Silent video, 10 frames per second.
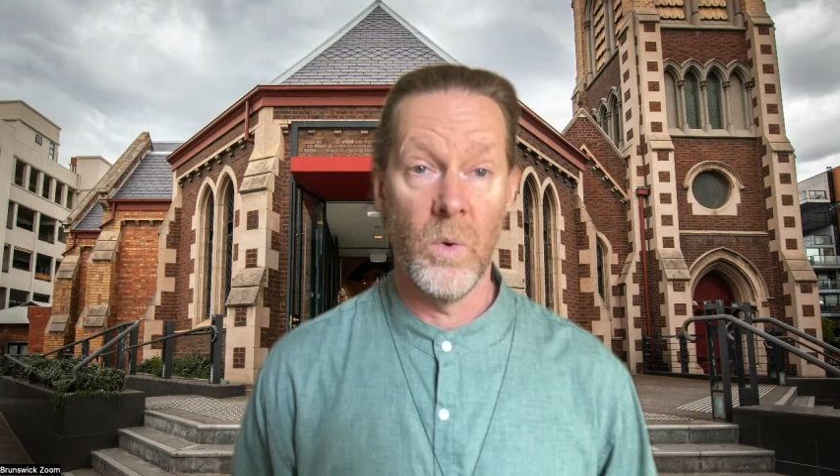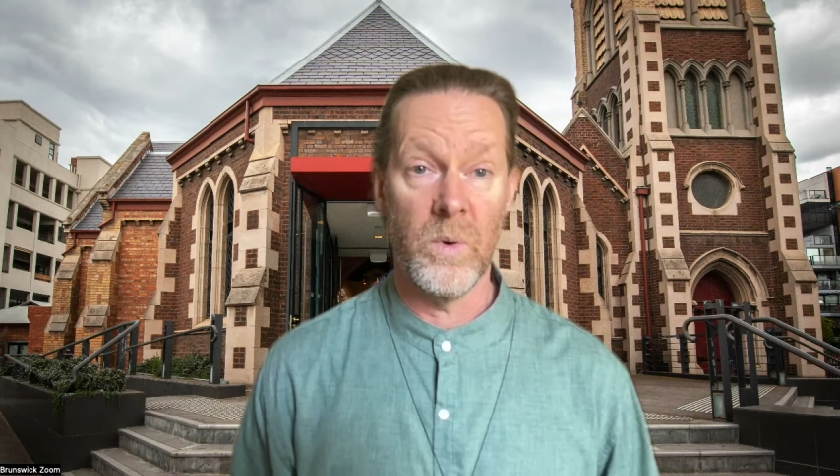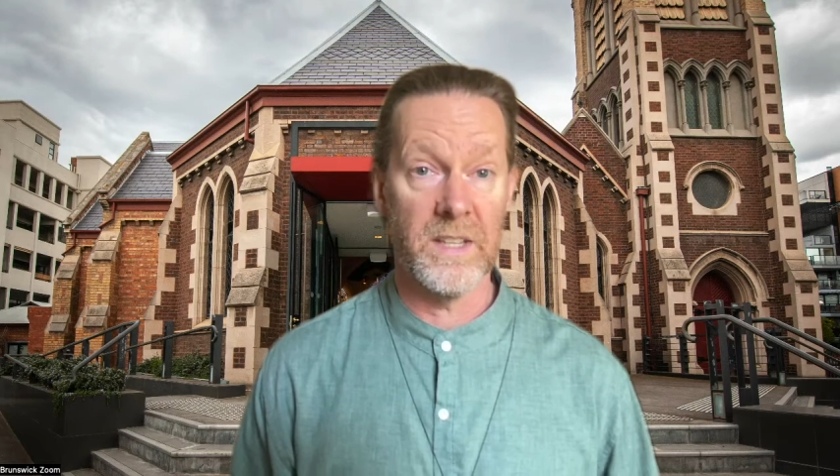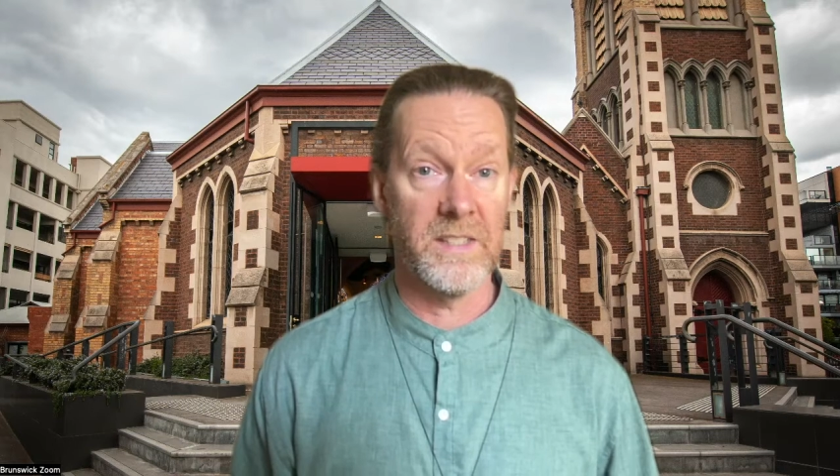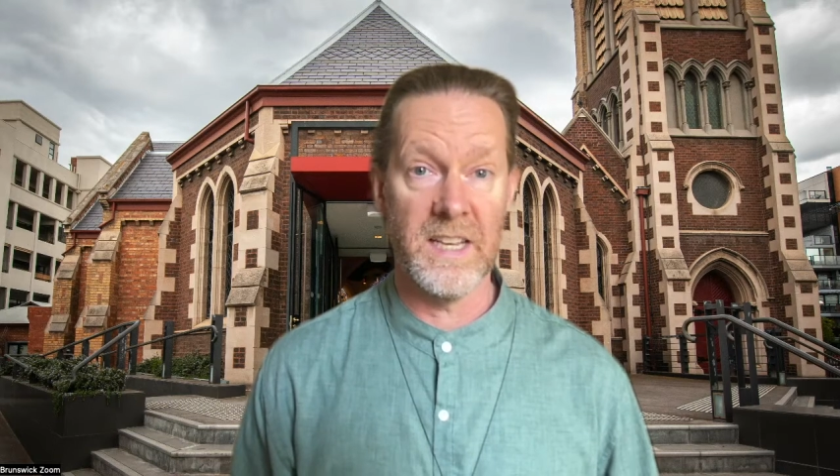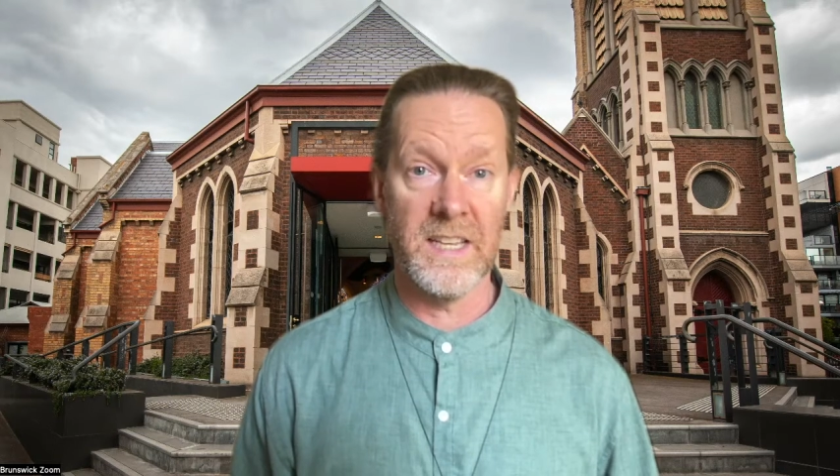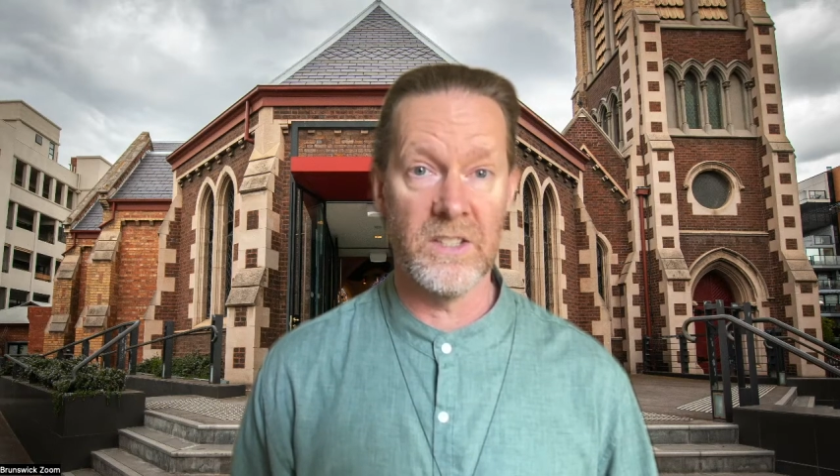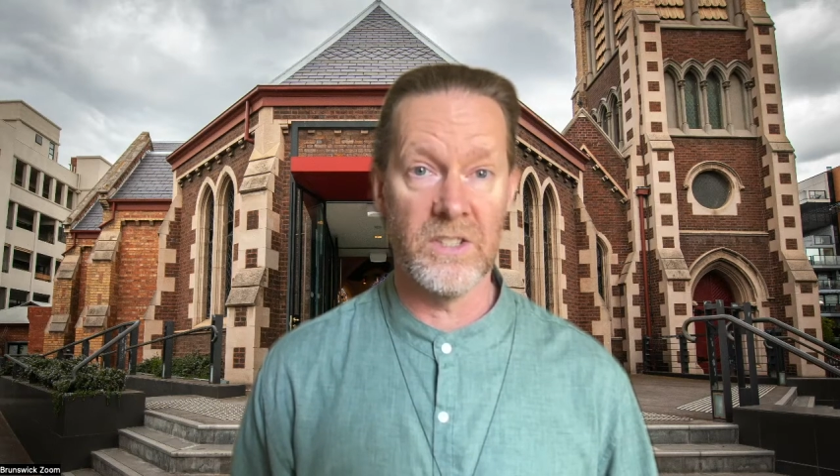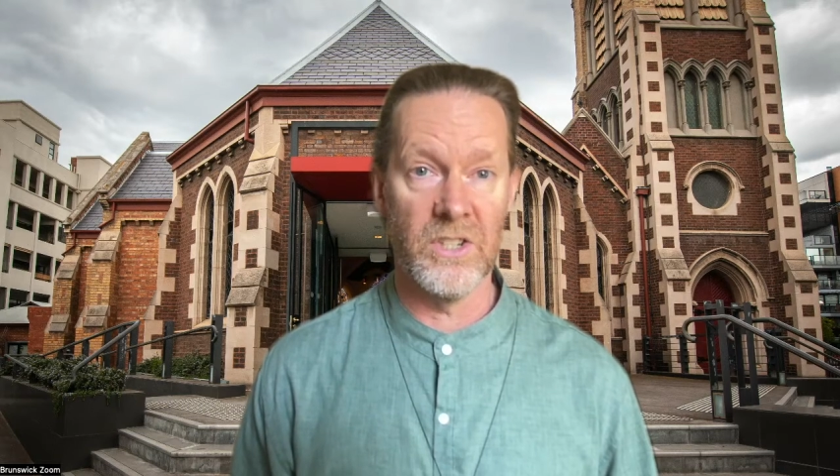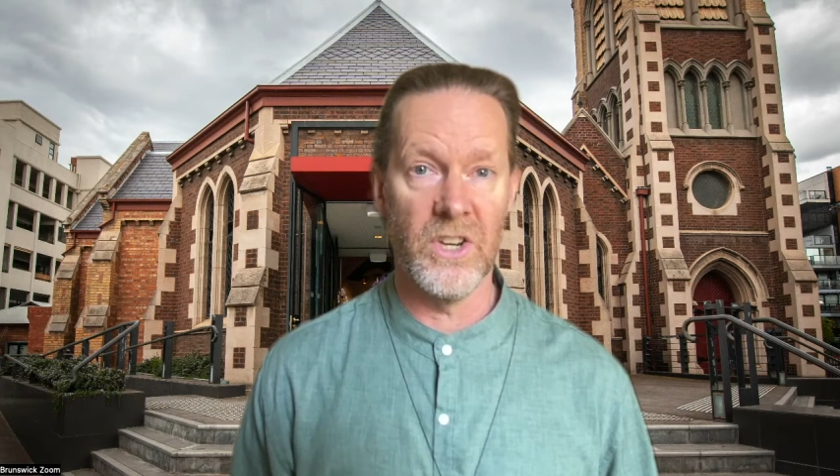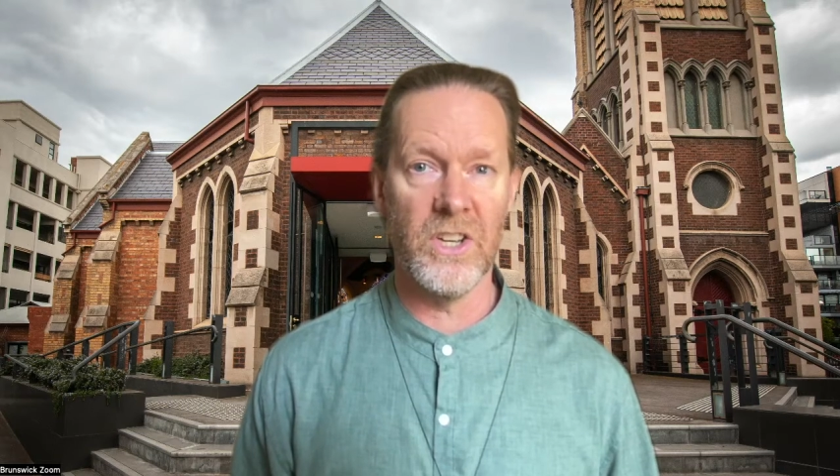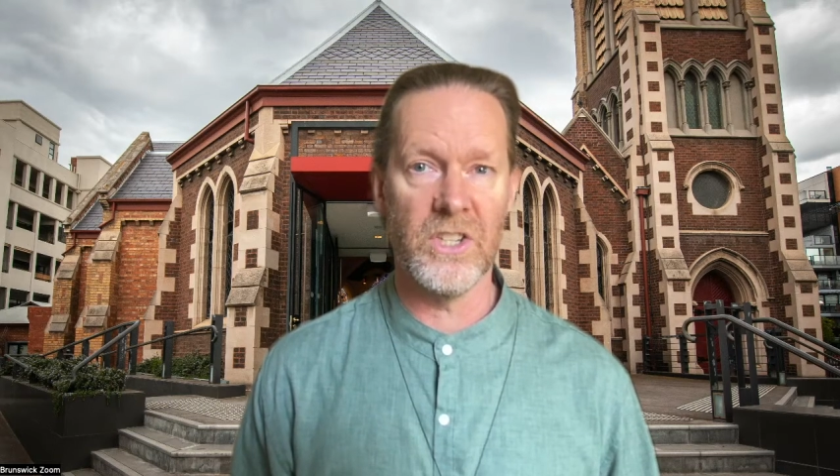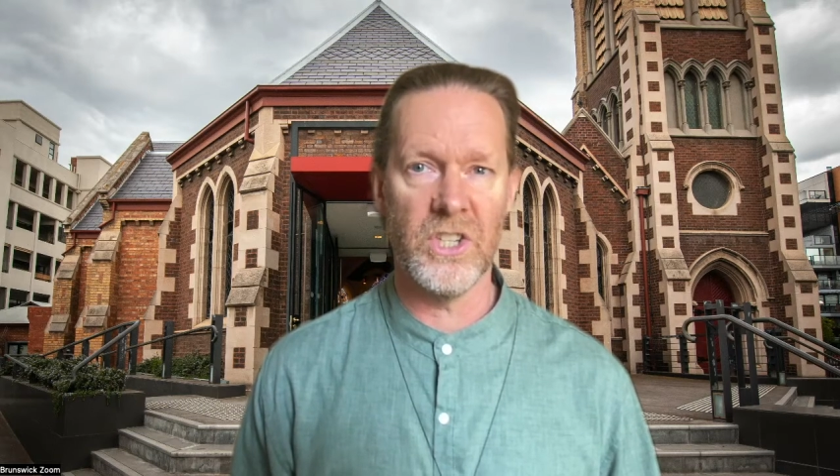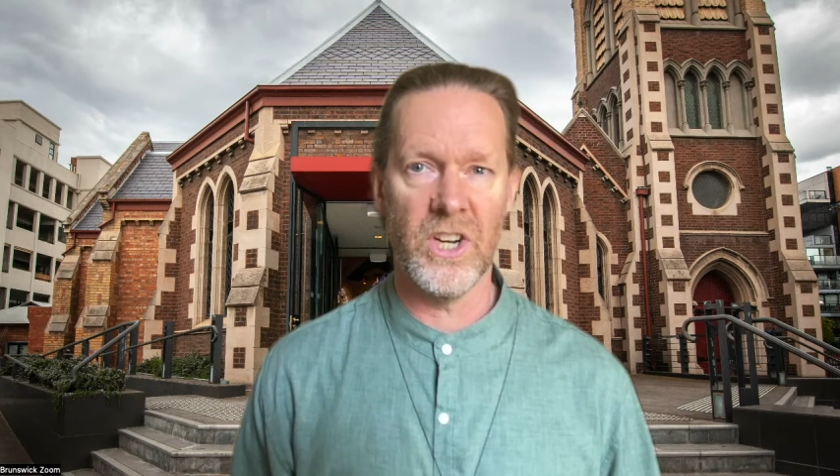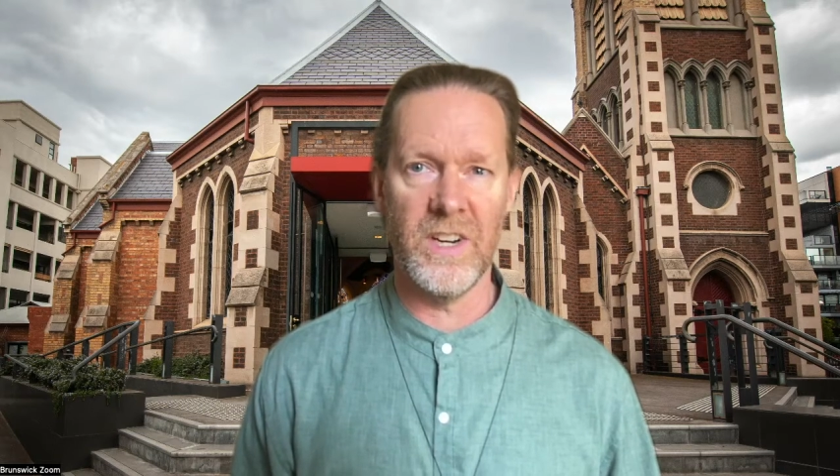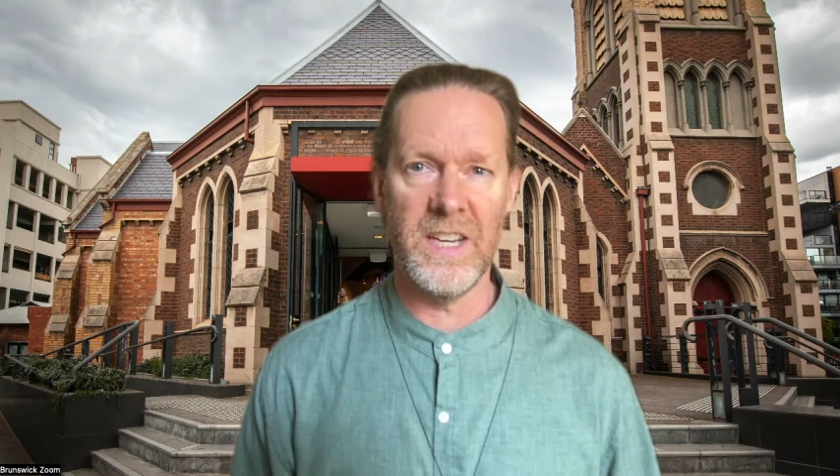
We are seeking to nurture